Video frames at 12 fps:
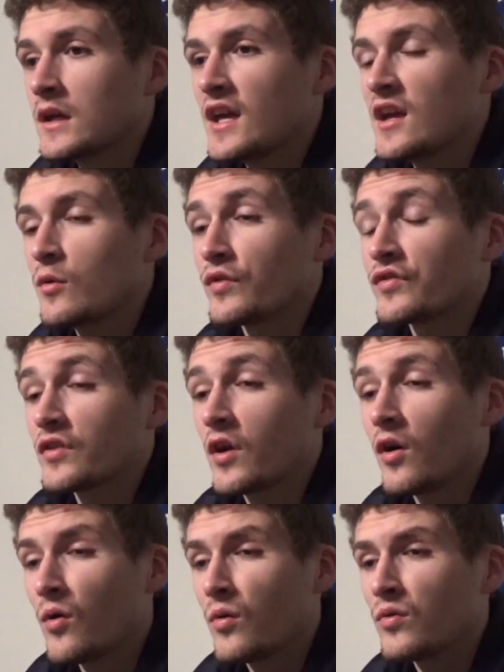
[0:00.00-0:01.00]
It was
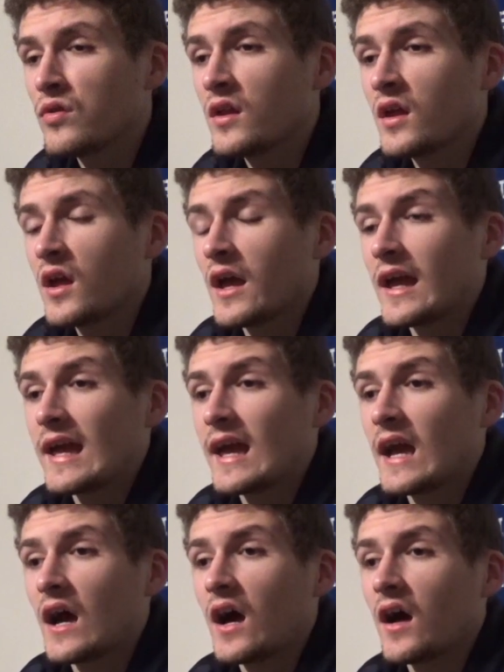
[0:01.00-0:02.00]
cold.
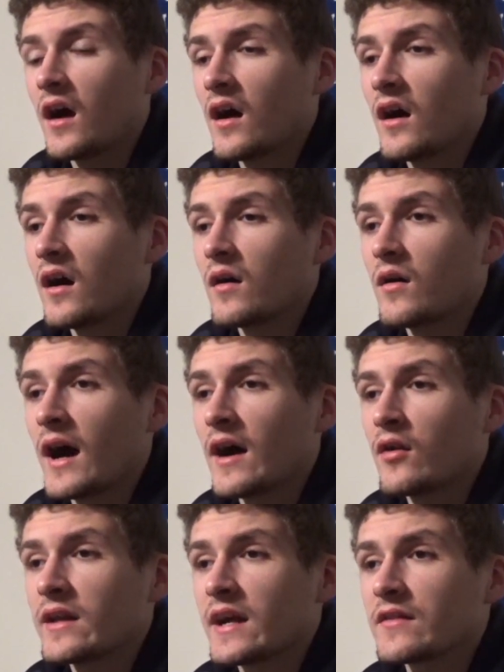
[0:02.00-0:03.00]
We
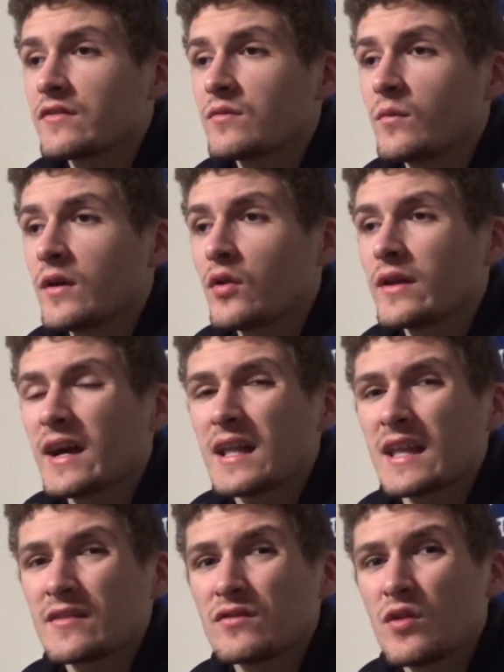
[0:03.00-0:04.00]
only got
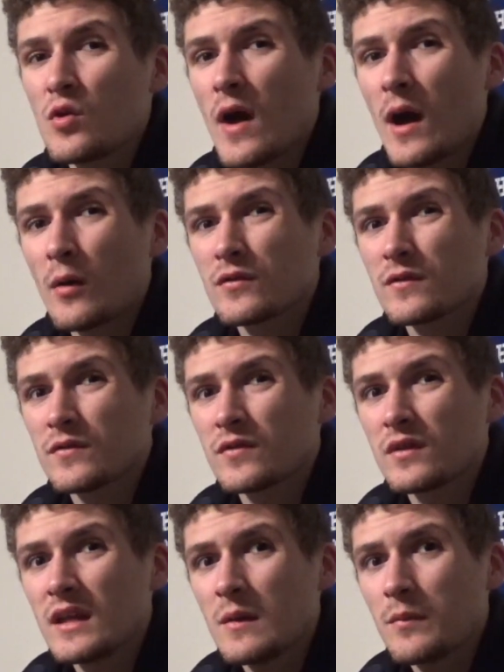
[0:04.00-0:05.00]
like 2 hours of
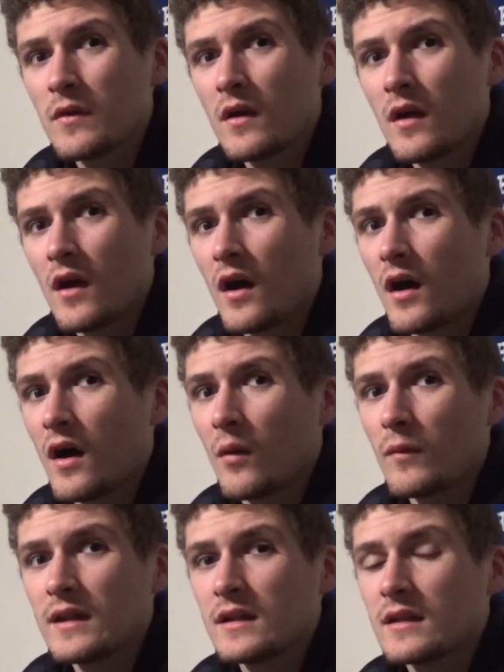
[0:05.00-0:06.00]
sleep.
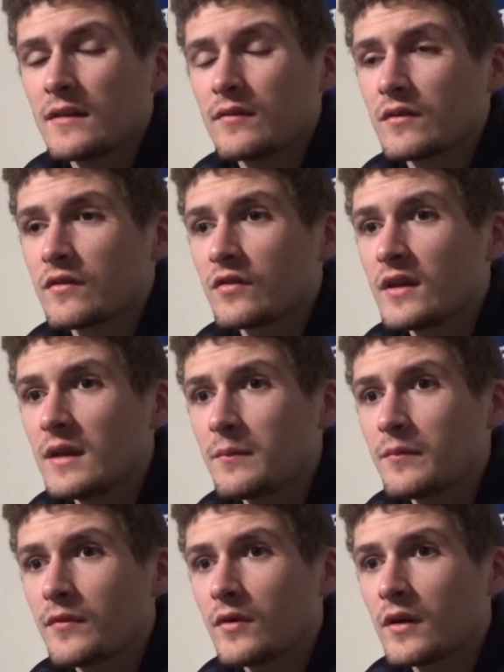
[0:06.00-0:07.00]
We didn't even
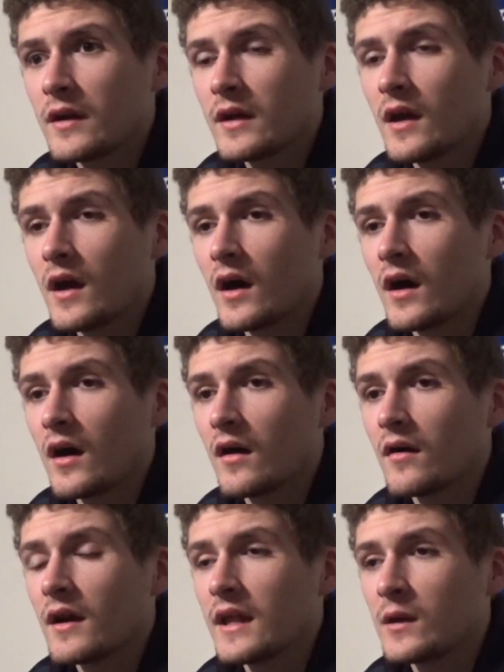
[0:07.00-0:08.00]
sleep for it.
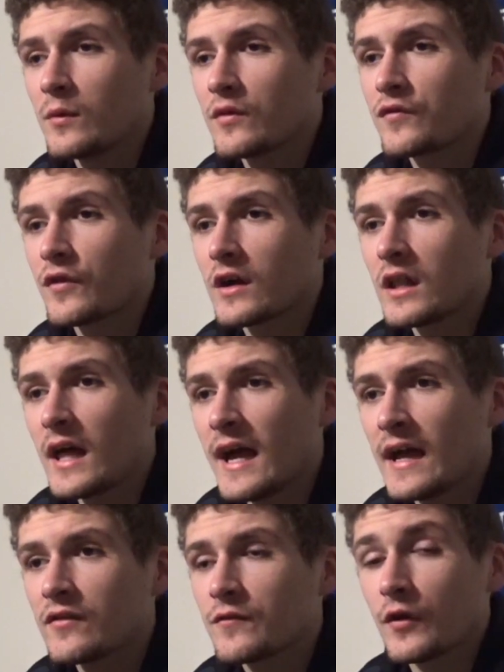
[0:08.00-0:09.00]
And it was for
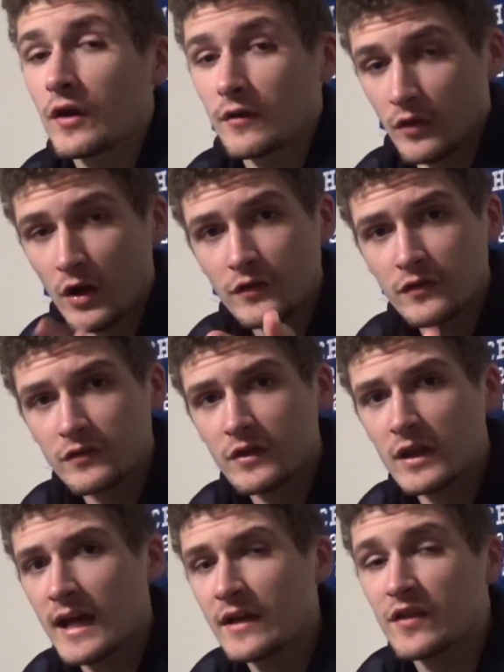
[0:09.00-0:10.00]
class, for Dawson's
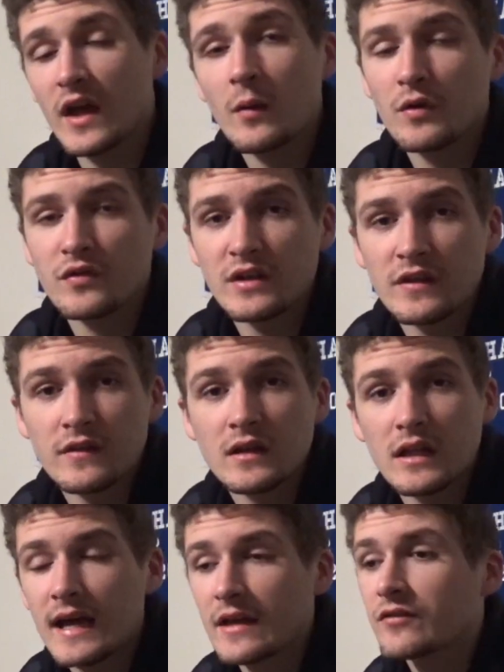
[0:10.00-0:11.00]
class. I wasn't in the
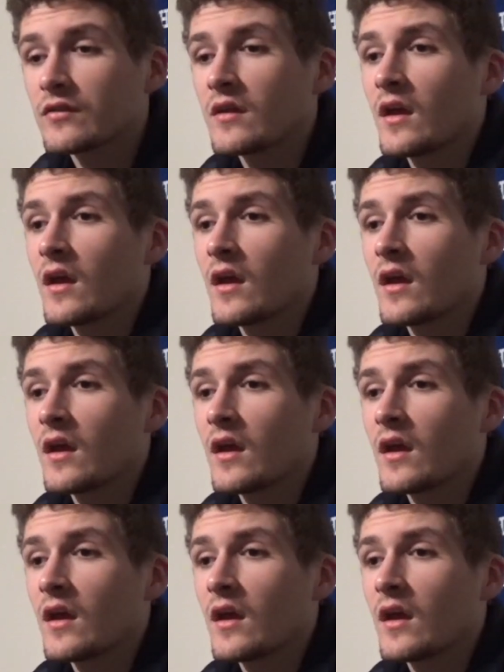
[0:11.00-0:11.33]
class.